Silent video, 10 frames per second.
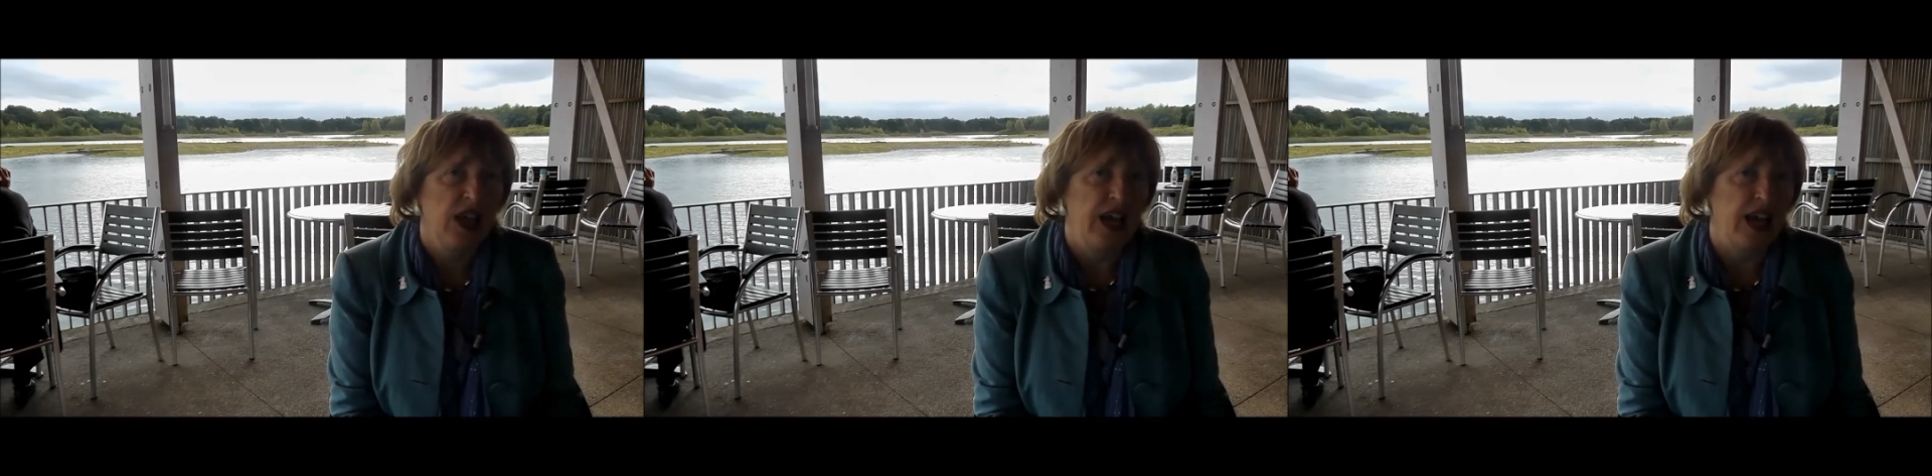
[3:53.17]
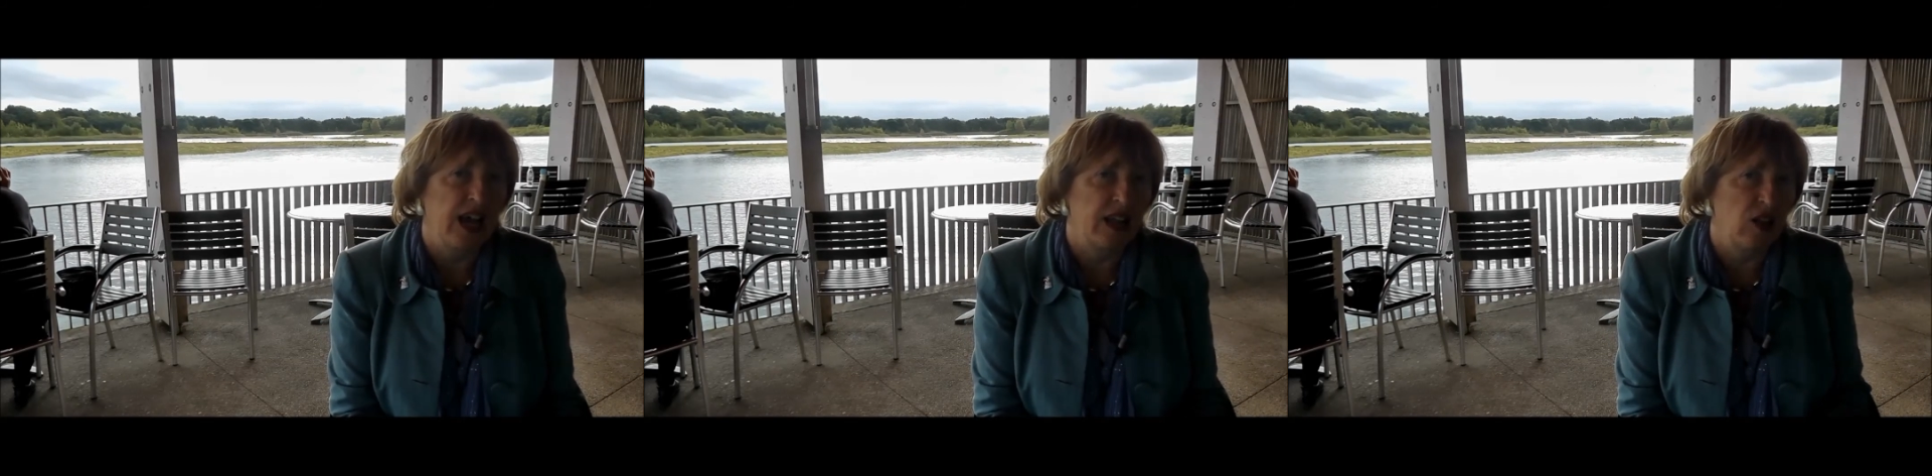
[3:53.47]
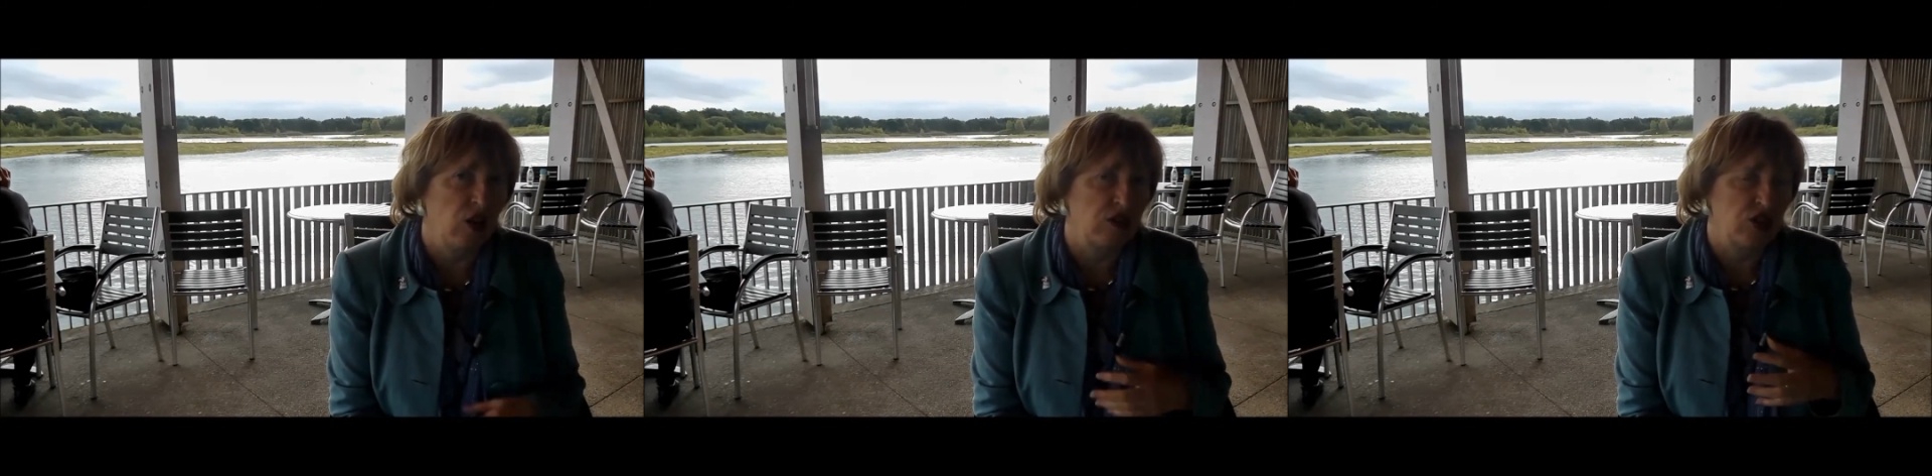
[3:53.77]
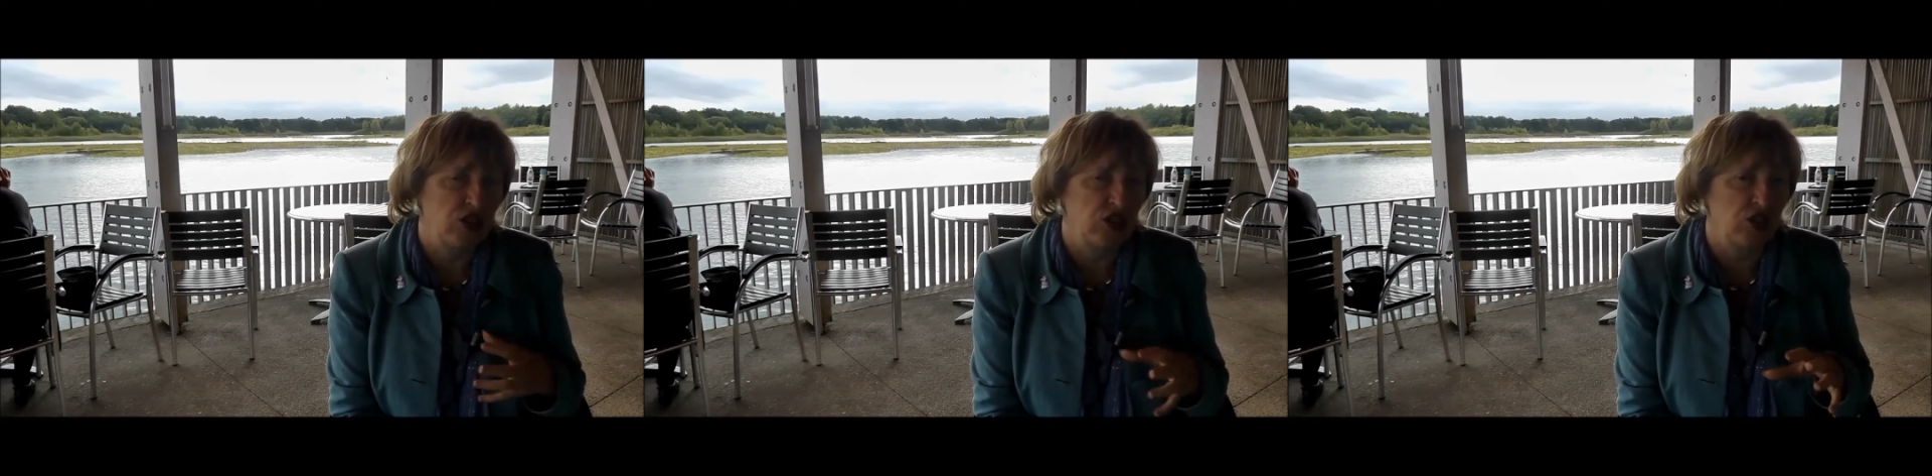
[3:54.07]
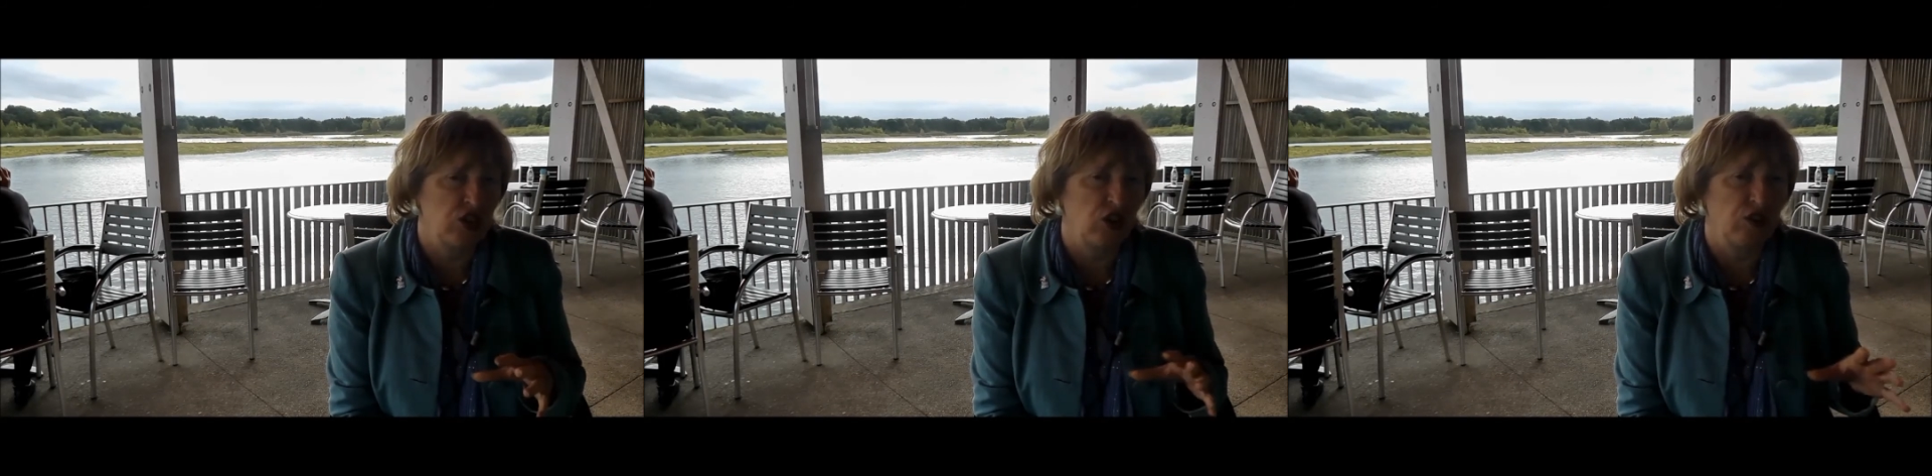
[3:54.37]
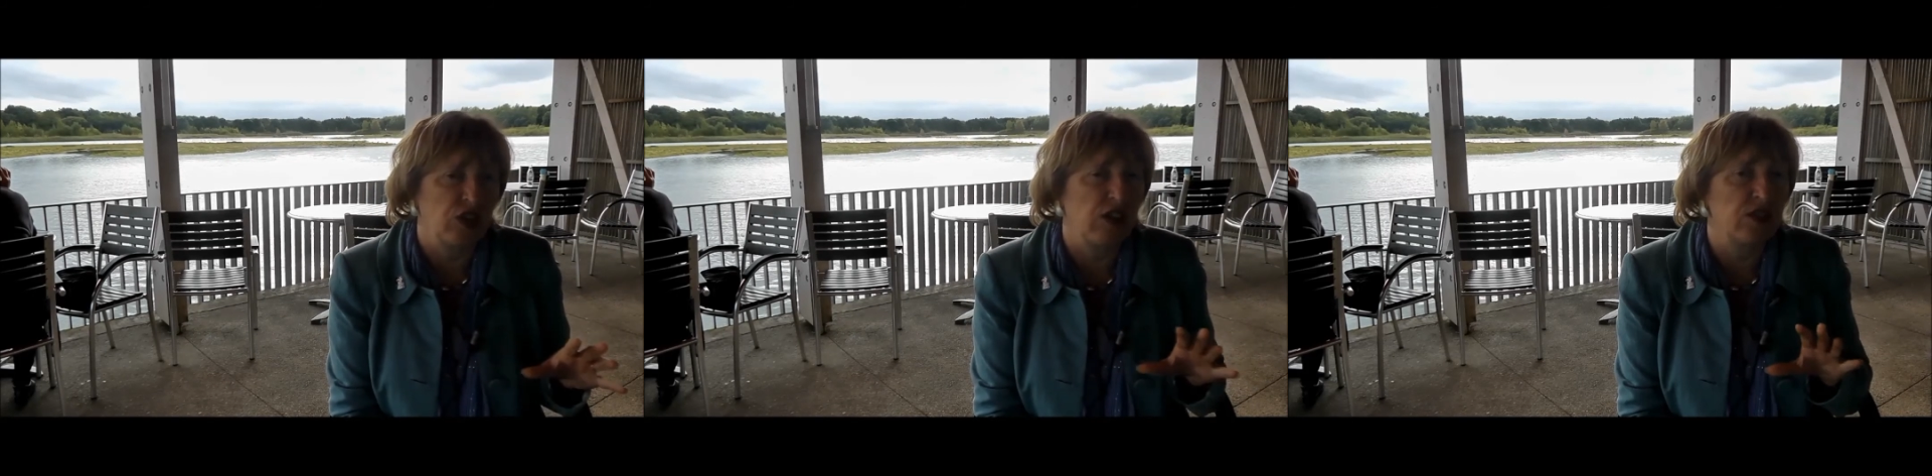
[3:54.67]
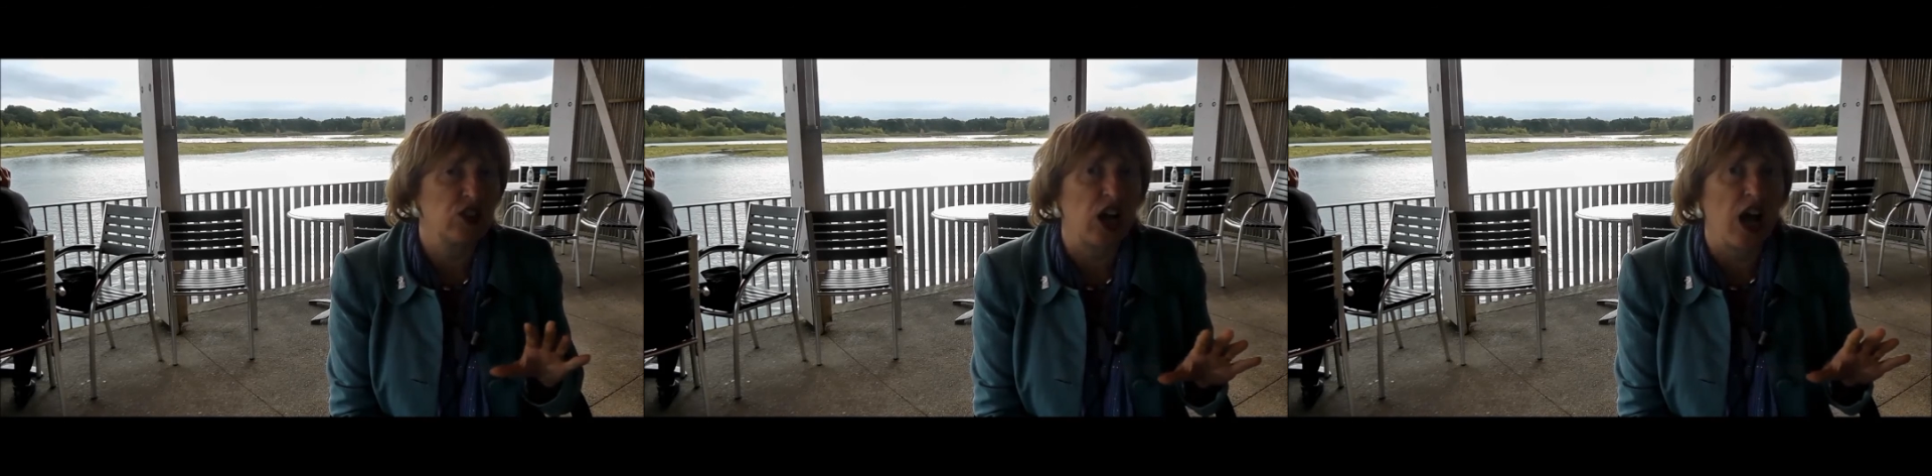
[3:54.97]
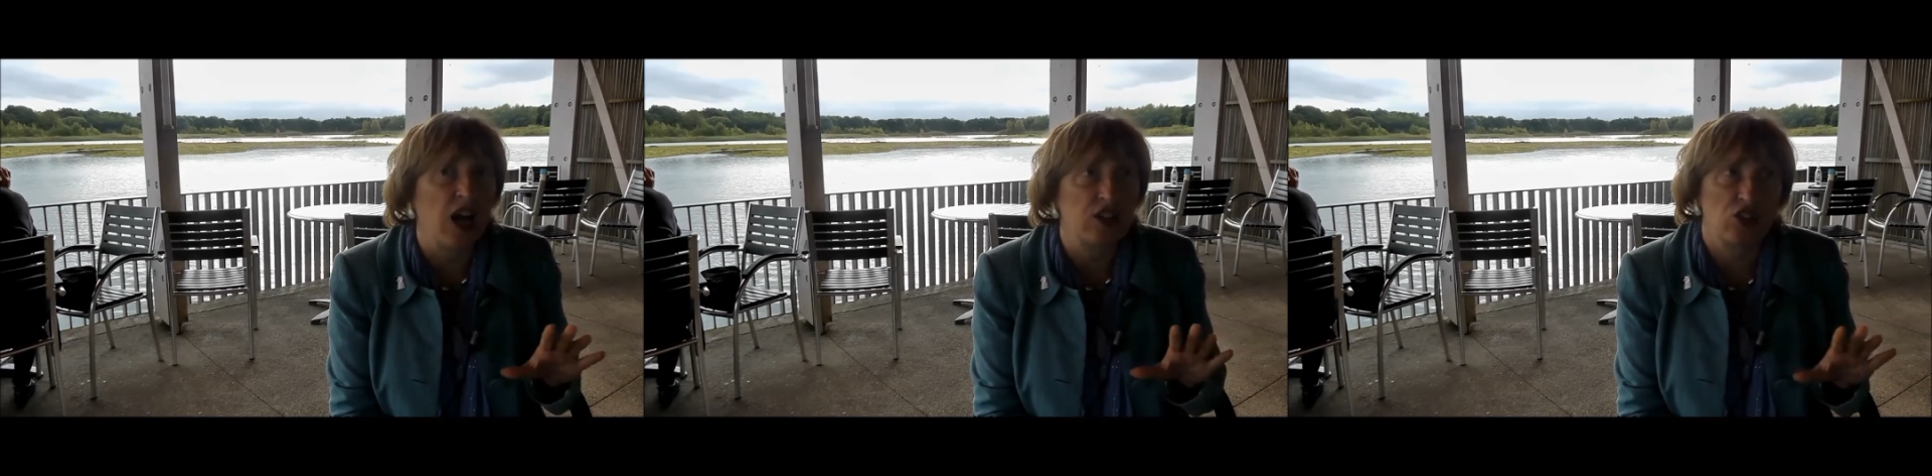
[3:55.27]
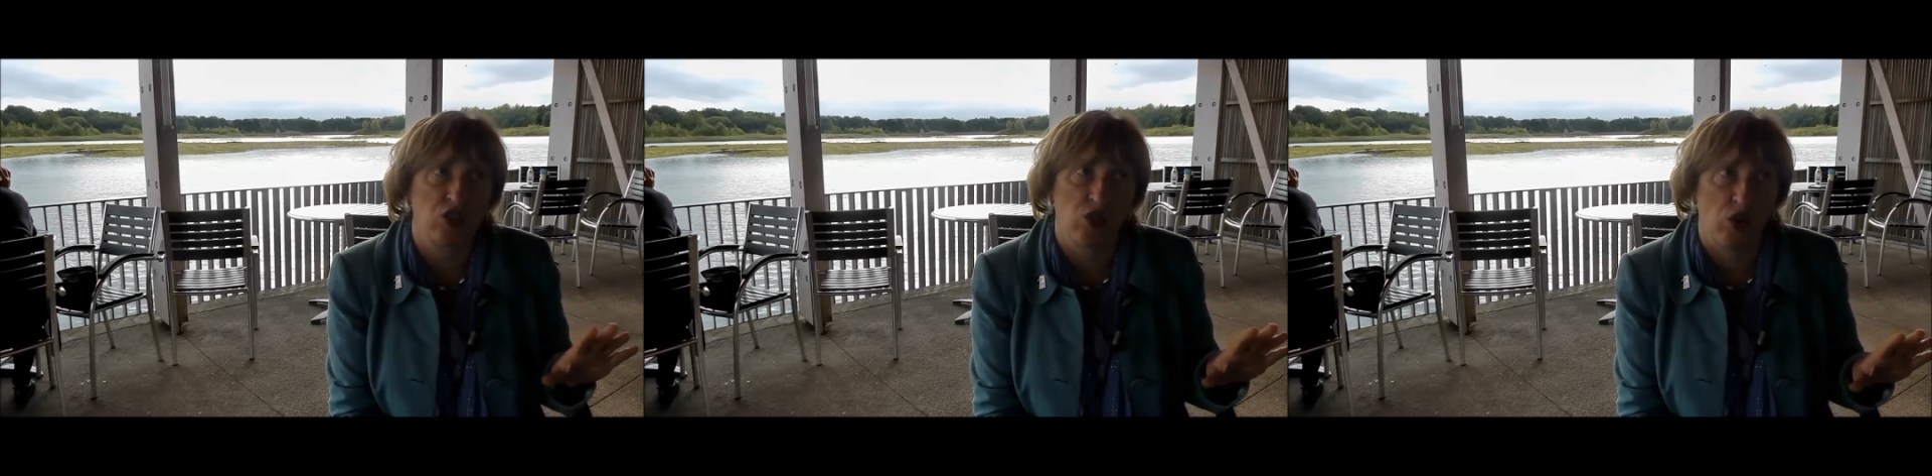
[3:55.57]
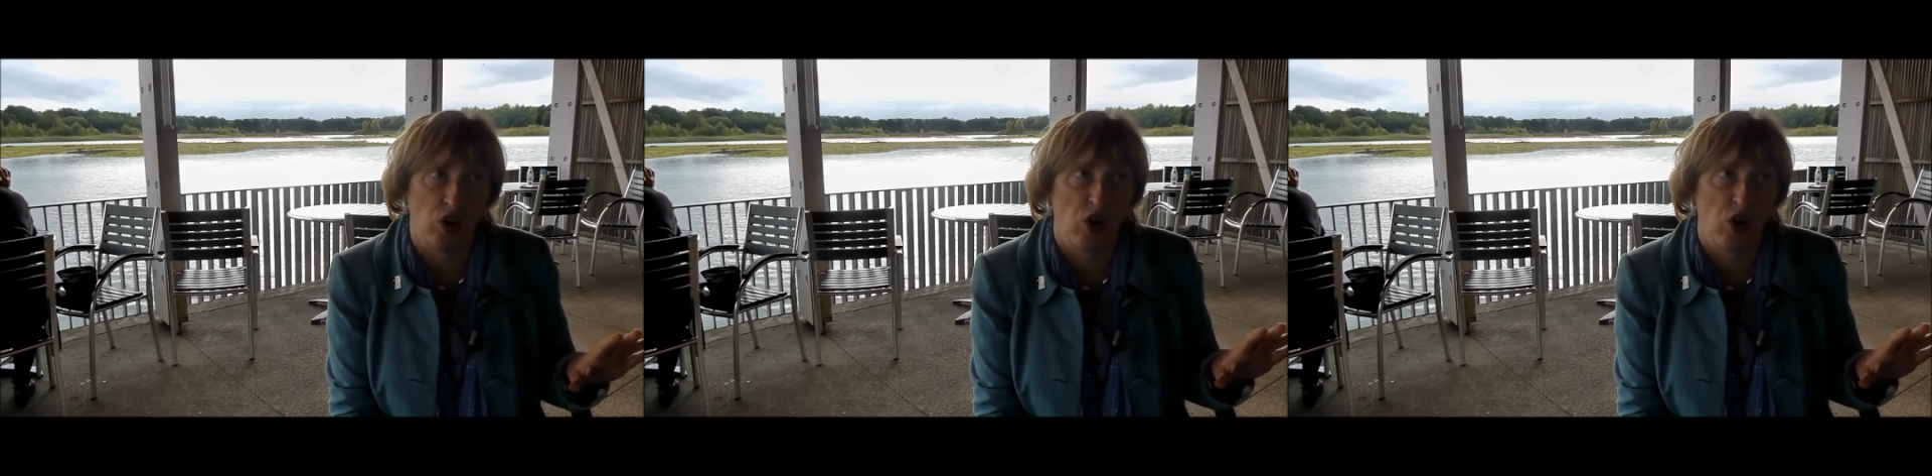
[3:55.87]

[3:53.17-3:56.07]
It had a lot to sort of give us a high score